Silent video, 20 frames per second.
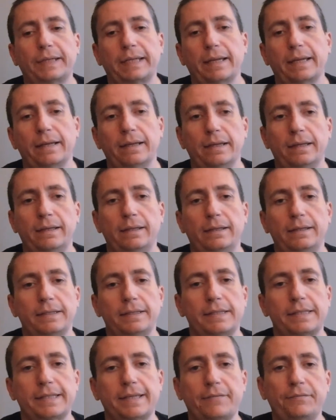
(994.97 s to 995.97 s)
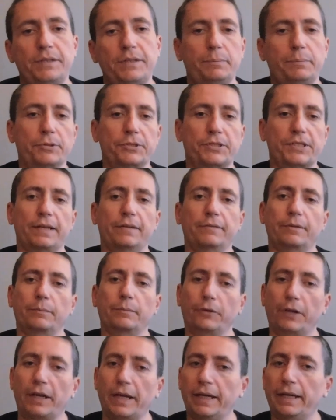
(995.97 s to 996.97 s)
get 70% of them
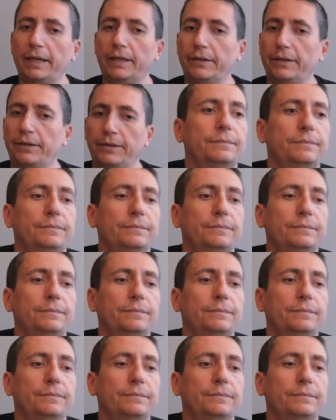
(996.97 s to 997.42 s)
read.